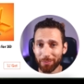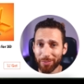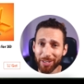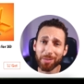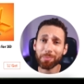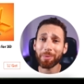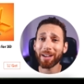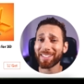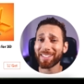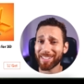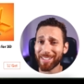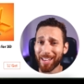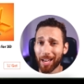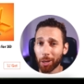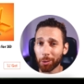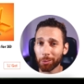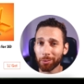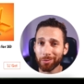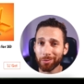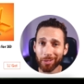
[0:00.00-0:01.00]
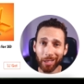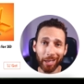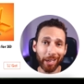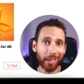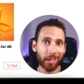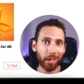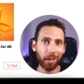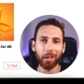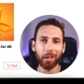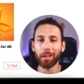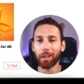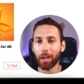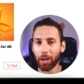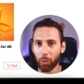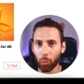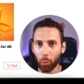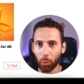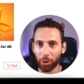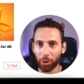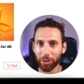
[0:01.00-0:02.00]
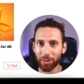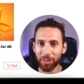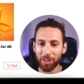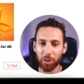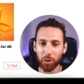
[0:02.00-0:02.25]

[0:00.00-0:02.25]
this might sound like a lot of work